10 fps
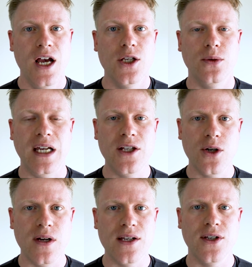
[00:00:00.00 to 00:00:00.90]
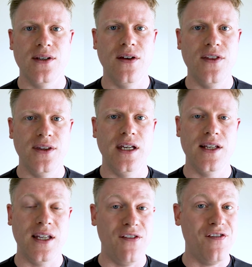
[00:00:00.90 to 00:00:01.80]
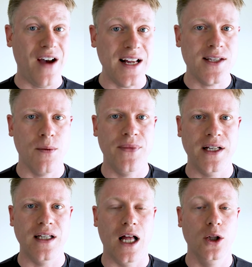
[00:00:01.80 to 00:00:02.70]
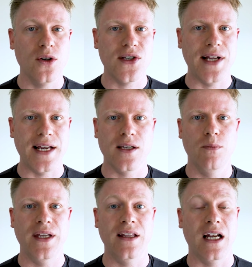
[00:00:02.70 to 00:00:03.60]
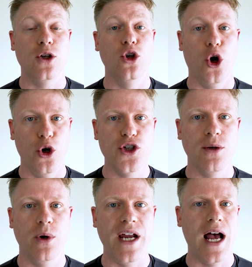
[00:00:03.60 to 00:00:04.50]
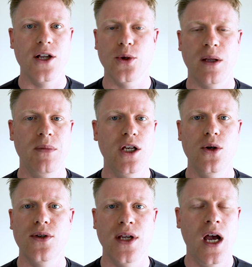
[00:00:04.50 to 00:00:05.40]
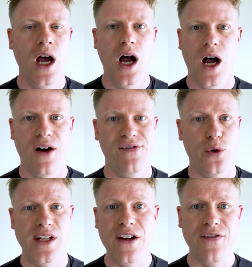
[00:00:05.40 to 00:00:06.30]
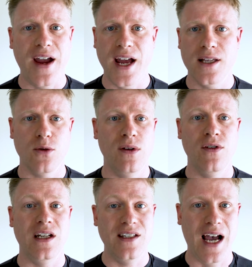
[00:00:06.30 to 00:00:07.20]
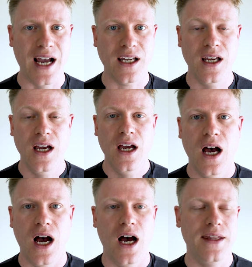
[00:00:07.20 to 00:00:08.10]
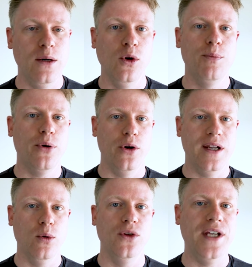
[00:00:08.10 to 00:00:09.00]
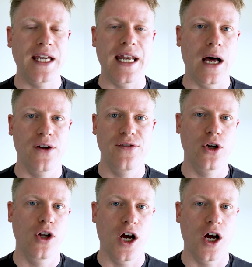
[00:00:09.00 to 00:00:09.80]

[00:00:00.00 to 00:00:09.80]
So the answer is that if the TSA finds something that looks like something that could hurt somebody else or can be used uh, for defense or even attack, uh, they will they will take it out of your